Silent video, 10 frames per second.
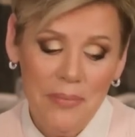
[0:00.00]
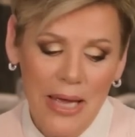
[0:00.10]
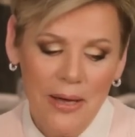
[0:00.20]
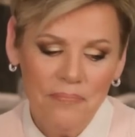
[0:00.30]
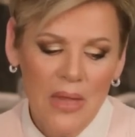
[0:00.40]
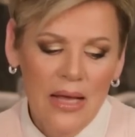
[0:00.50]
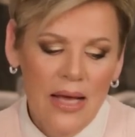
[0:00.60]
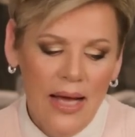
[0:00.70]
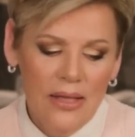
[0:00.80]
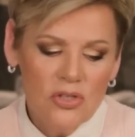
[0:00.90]
Amen.
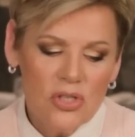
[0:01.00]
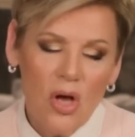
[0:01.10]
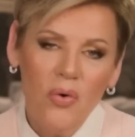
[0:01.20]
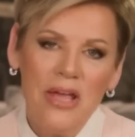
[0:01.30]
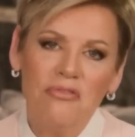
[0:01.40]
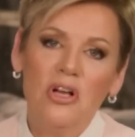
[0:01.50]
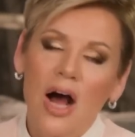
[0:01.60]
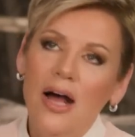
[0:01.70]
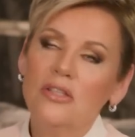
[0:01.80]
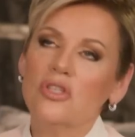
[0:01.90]
And so if
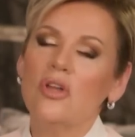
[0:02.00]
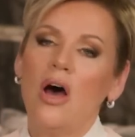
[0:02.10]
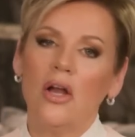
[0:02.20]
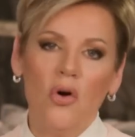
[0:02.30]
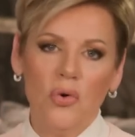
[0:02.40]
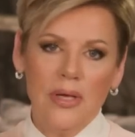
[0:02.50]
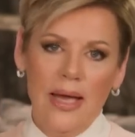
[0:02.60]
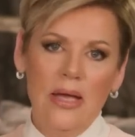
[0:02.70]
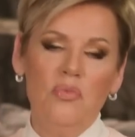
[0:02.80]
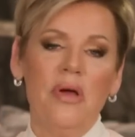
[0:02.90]
God's not
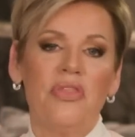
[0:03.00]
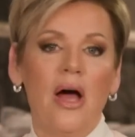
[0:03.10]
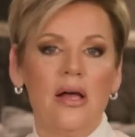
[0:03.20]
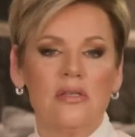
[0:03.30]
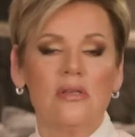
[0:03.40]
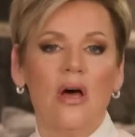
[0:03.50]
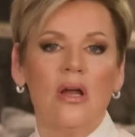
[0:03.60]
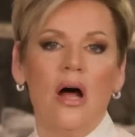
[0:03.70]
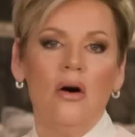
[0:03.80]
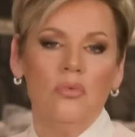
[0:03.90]
okay with us
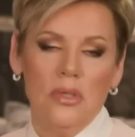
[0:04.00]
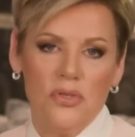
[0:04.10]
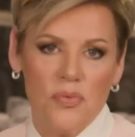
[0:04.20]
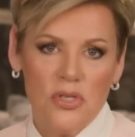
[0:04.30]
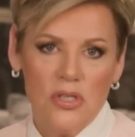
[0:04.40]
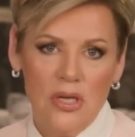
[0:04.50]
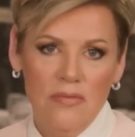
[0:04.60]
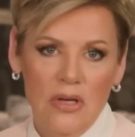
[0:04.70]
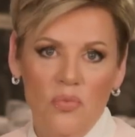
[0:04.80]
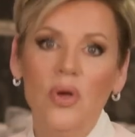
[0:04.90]
not always
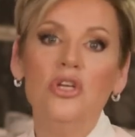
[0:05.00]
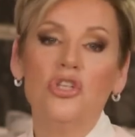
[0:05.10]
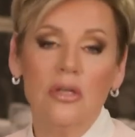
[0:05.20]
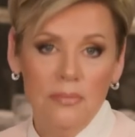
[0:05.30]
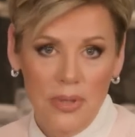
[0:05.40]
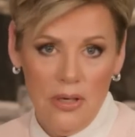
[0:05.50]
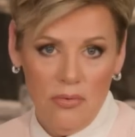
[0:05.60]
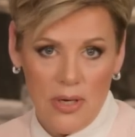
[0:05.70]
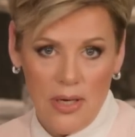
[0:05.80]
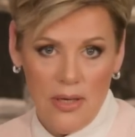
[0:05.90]
receiving, we shouldn't be
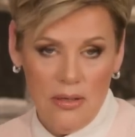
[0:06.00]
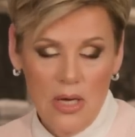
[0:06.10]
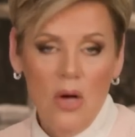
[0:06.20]
okay